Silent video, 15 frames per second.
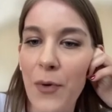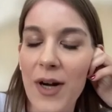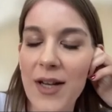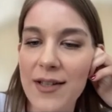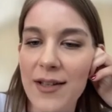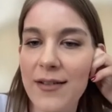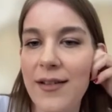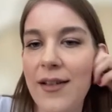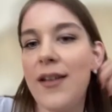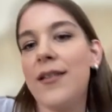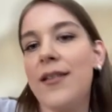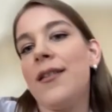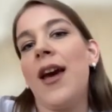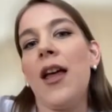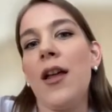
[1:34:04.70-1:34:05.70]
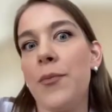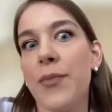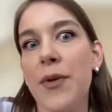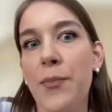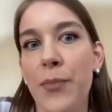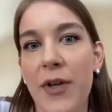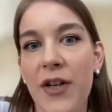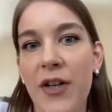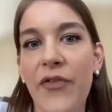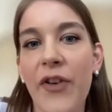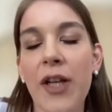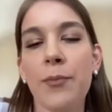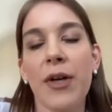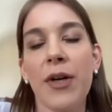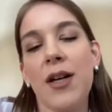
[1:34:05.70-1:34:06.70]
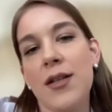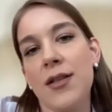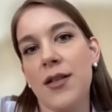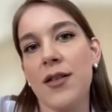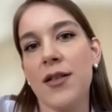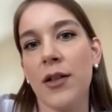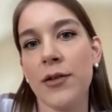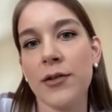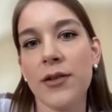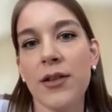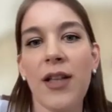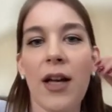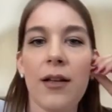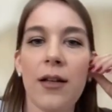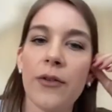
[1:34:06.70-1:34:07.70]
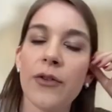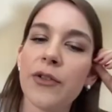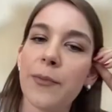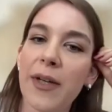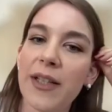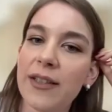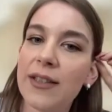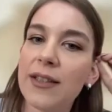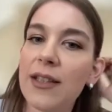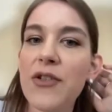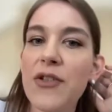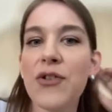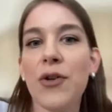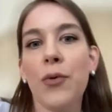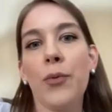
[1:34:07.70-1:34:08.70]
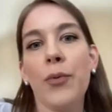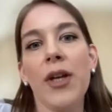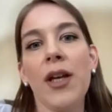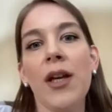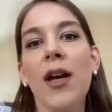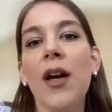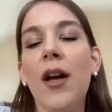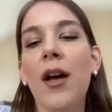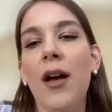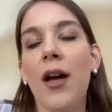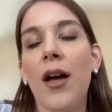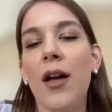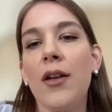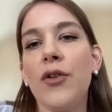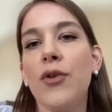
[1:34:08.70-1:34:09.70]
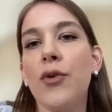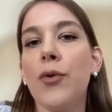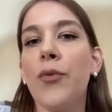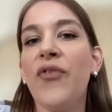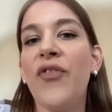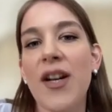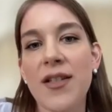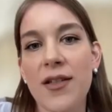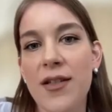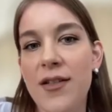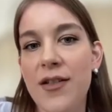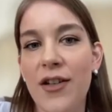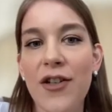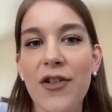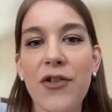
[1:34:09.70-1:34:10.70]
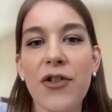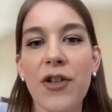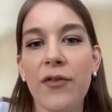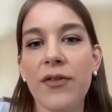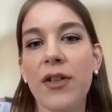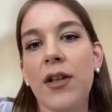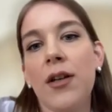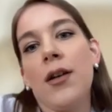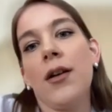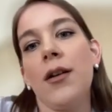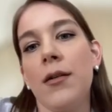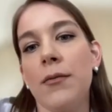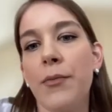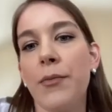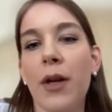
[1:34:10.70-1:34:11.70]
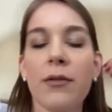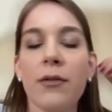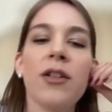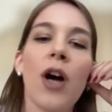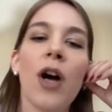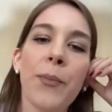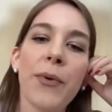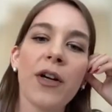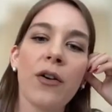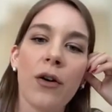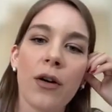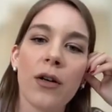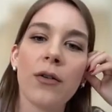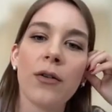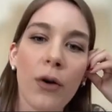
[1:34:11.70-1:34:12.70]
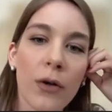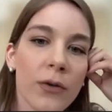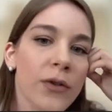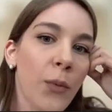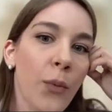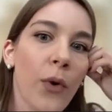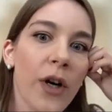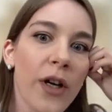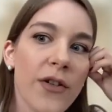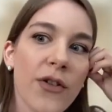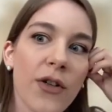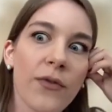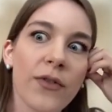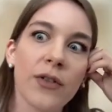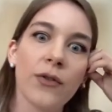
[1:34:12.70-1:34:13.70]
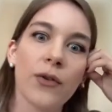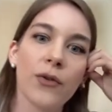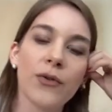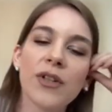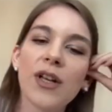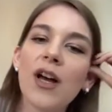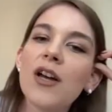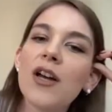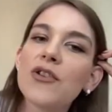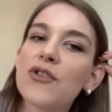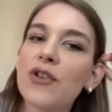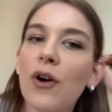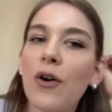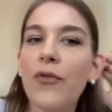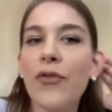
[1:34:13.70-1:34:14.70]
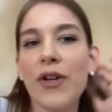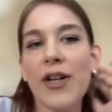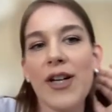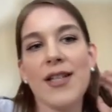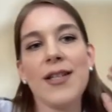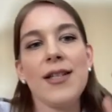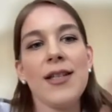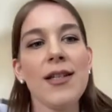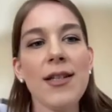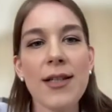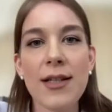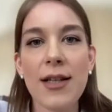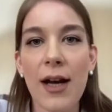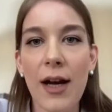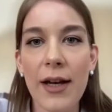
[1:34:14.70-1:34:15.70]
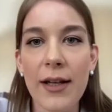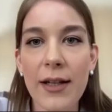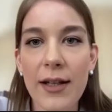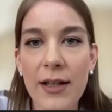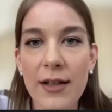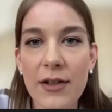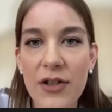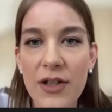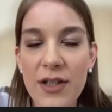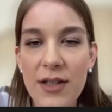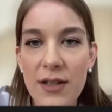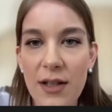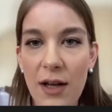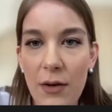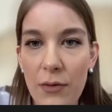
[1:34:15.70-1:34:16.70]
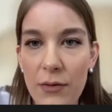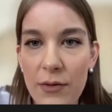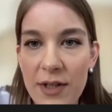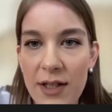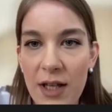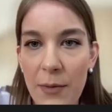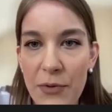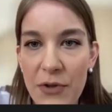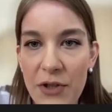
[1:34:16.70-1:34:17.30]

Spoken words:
was that it can be perfect because it's done automatically. So we do fuzzy search of the topic or the words of the node. So for instance, I can just now stop